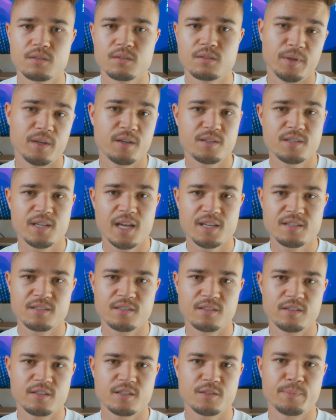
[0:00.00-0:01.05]
Because as the
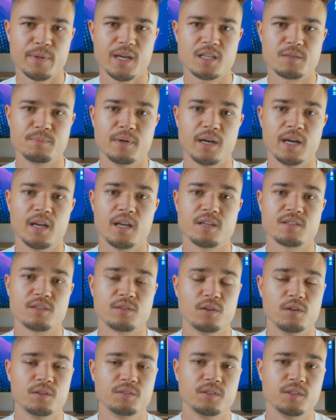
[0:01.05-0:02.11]
years pass by as a
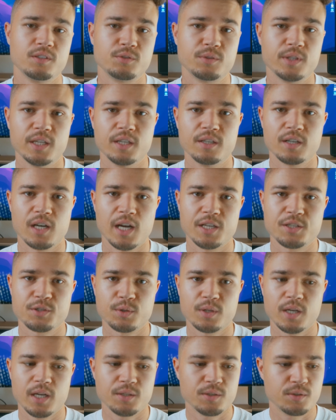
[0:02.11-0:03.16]
content creator, I
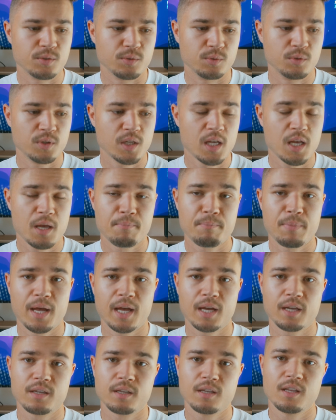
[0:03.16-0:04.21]
try to
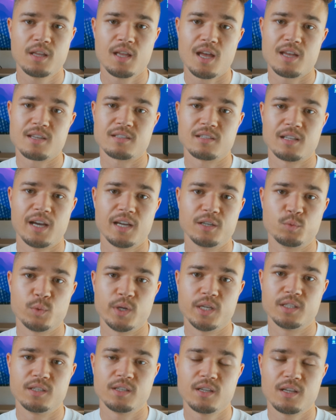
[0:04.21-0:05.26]
pack as
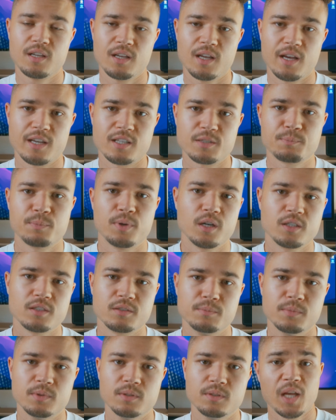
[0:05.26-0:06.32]
lightweight as
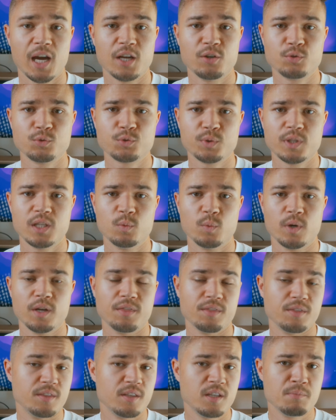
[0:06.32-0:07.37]
possible. I don't really
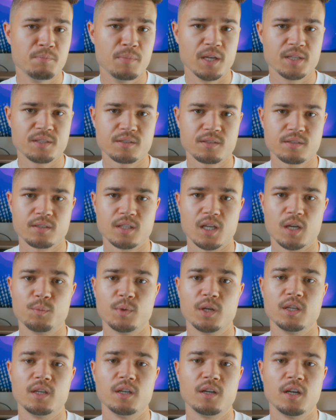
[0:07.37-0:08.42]
want the best
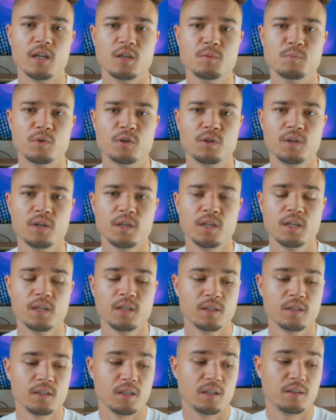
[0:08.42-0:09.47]
camera gear anymore.
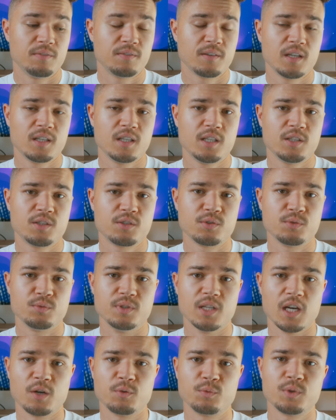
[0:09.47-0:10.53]
If I need to
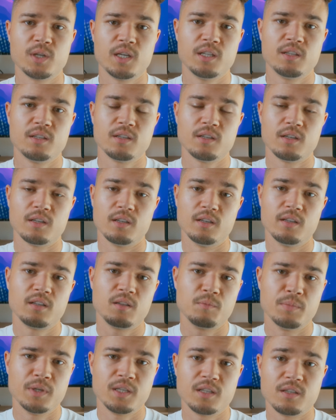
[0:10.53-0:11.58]
downgrade a little
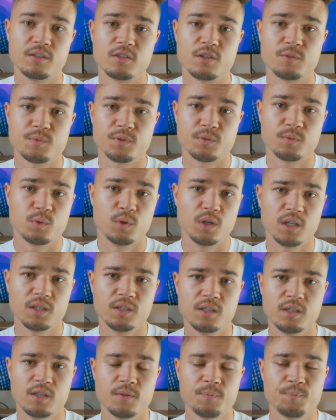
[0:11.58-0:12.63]
bit in terms of
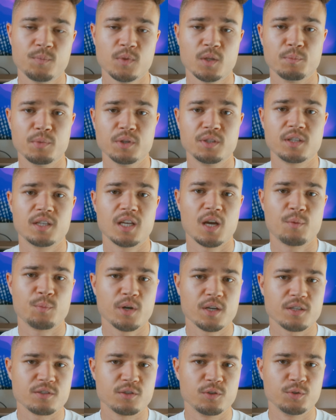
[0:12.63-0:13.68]
quality, but the
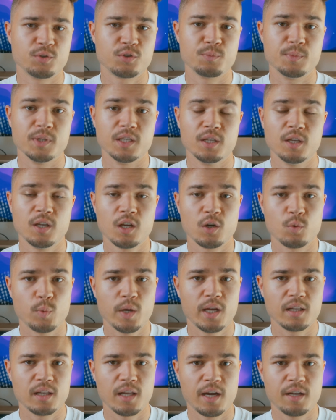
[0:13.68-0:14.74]
camera is going to be
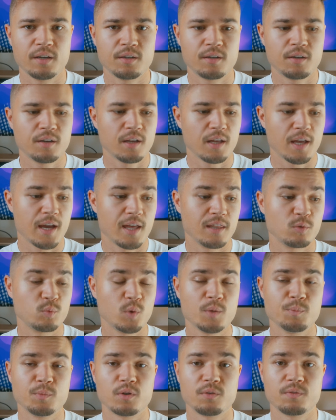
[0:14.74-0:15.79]
way lighter and
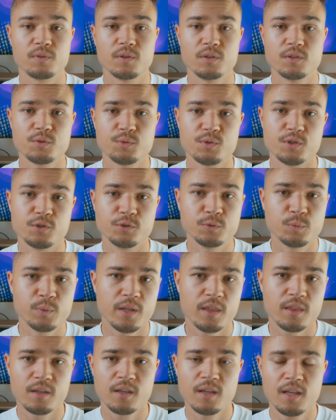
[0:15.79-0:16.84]
way more fun to shoot
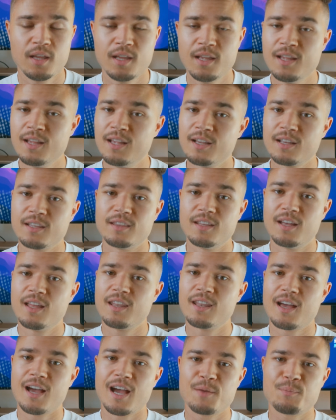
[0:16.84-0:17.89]
with,
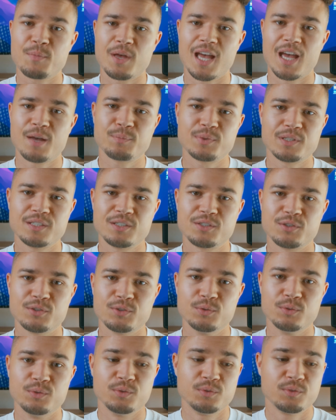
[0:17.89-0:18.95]
then I'm happily
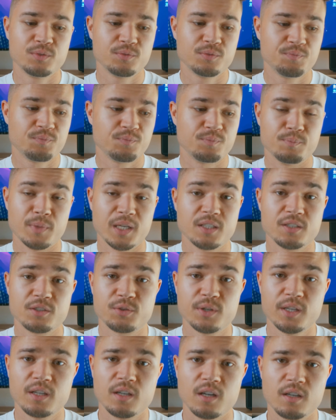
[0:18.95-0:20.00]
to make the
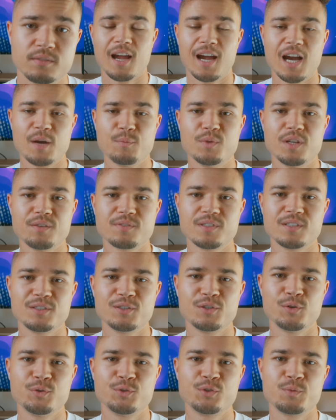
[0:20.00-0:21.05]
trade-off. I'm definitely
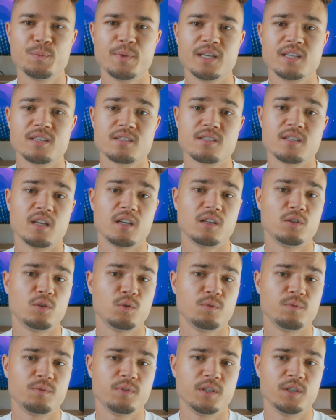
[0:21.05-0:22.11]
going to make a
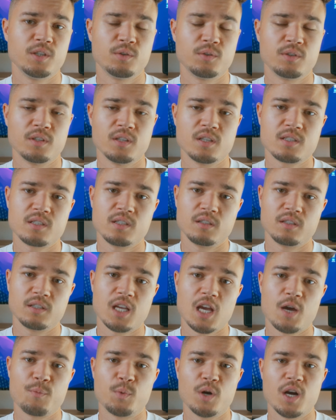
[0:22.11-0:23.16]
standalone video on this little
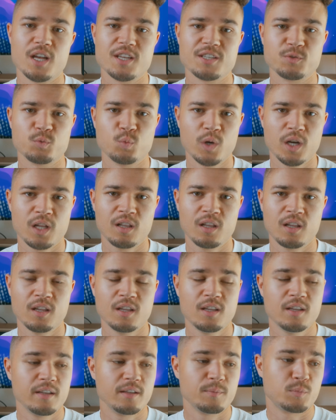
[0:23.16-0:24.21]
camera as well,
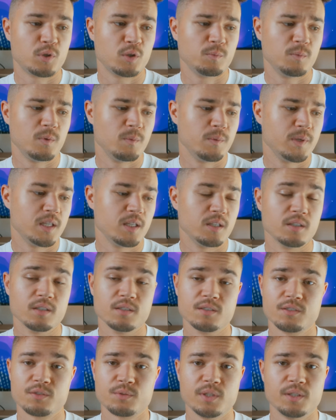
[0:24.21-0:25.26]
probably a
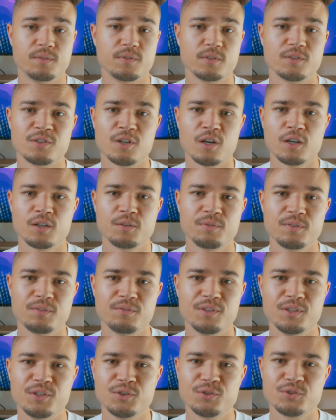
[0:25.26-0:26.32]
street photography
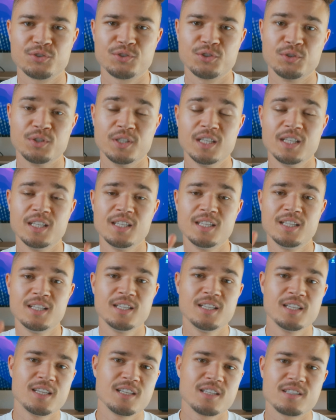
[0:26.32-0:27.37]
video, so
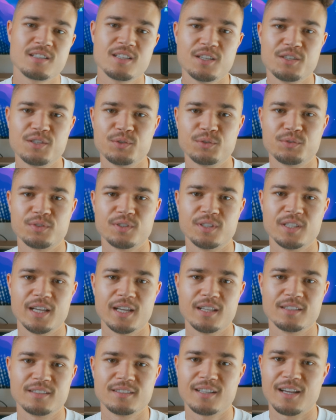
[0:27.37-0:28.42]
stay tuned for
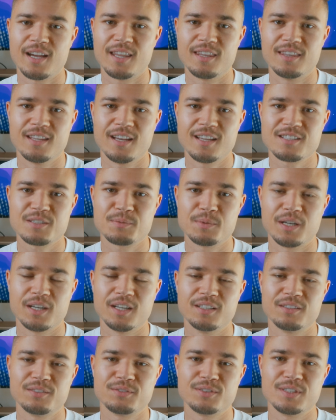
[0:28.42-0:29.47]
that. And that's about
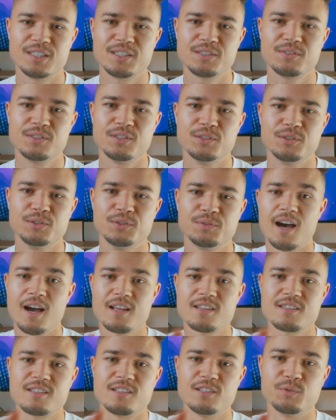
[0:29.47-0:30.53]
it for this video.
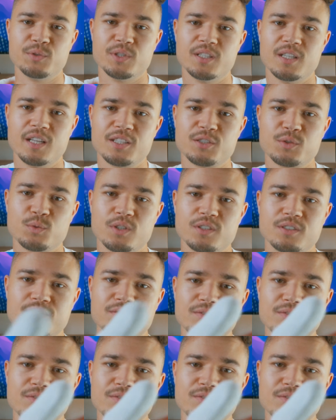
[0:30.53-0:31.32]
I'll see you in the next one.